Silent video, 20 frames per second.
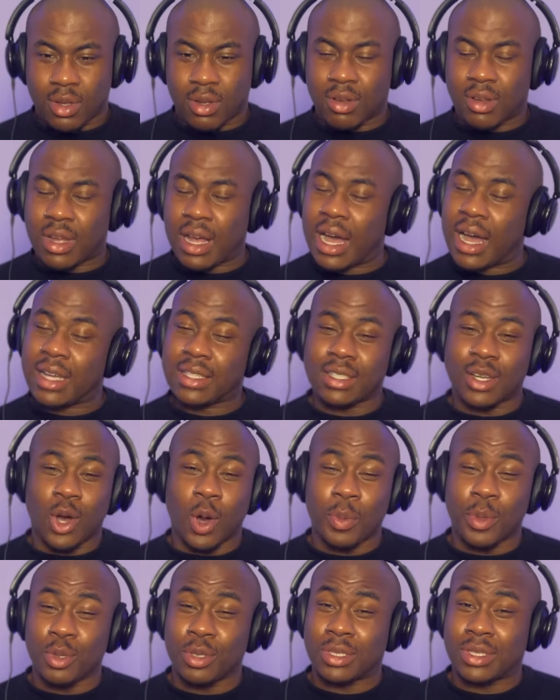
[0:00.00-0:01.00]
Oh gosh, I
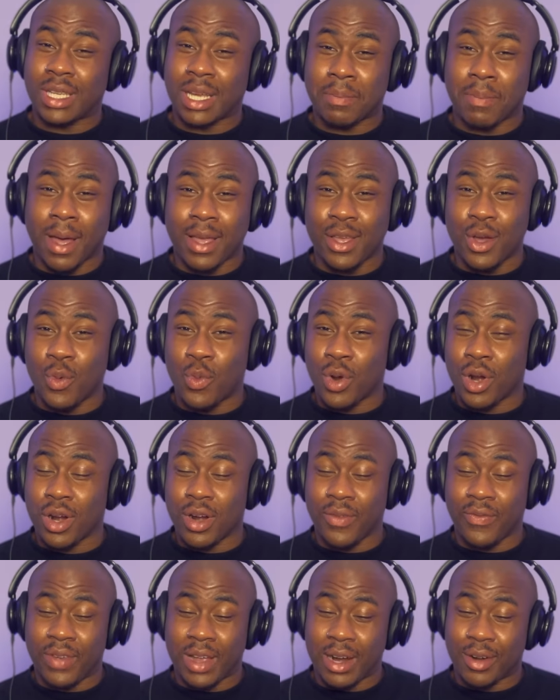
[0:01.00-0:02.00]
hope you stick by your
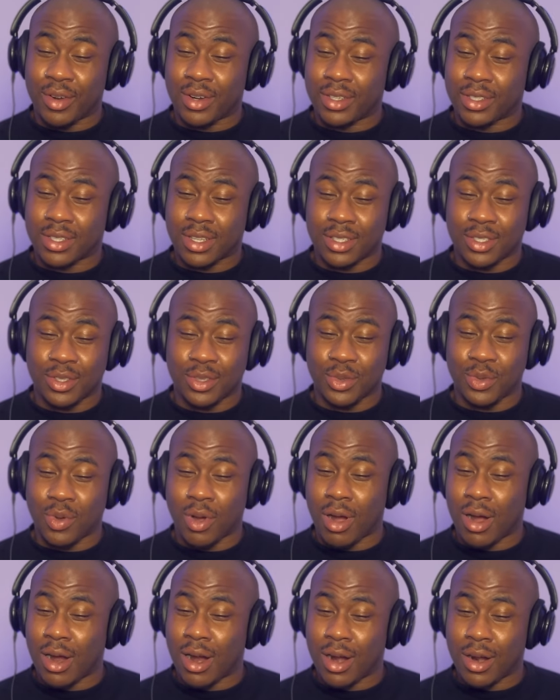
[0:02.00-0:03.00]
word, Varys, because you
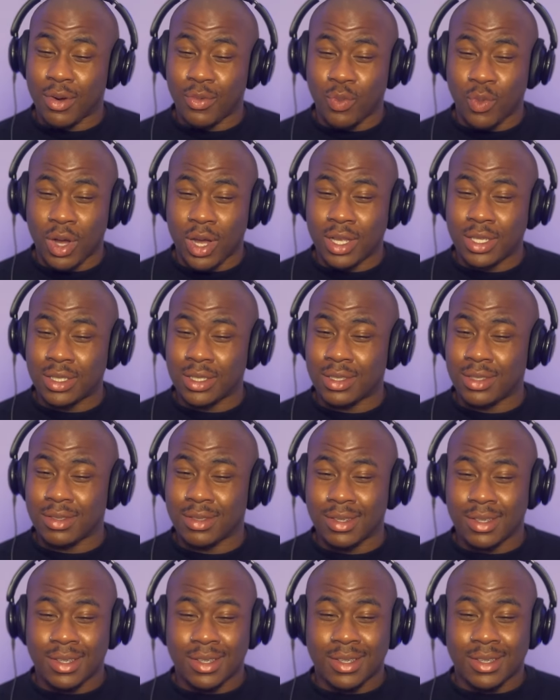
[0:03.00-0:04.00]
are one...
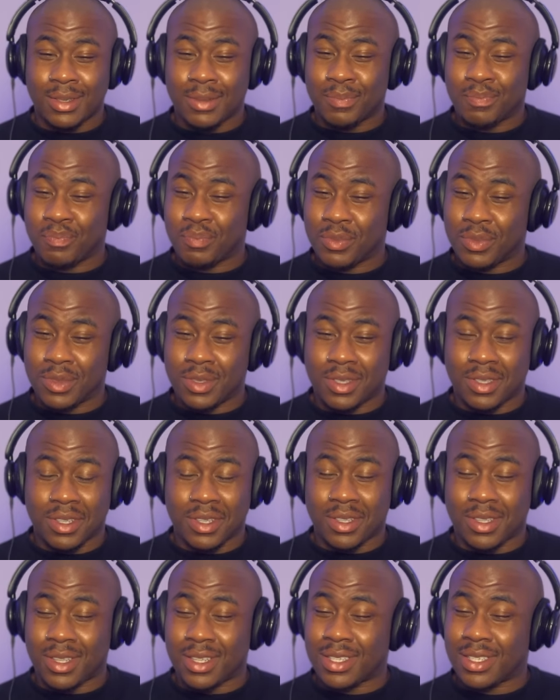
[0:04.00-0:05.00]

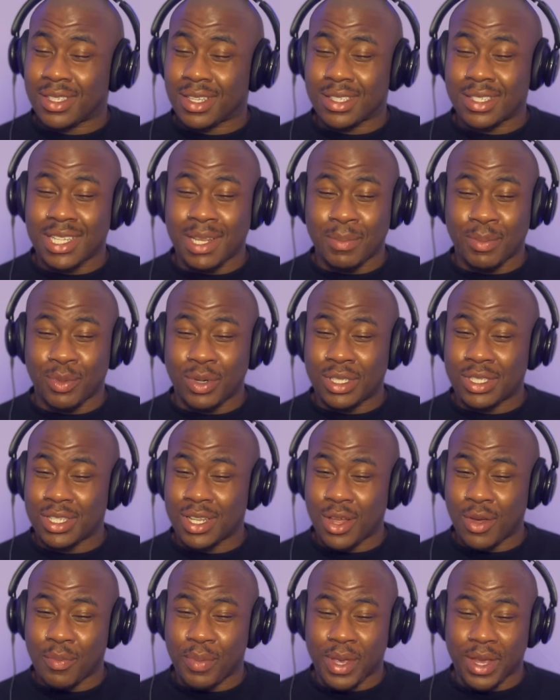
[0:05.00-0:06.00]
This is a slippery
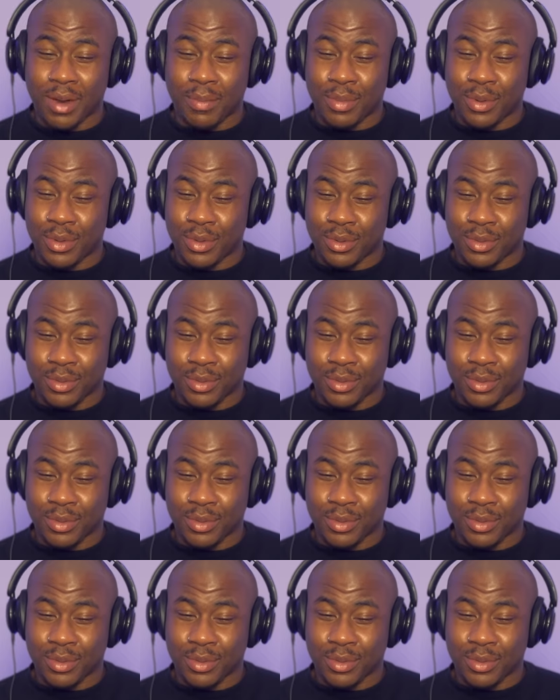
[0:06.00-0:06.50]
slope here, boo.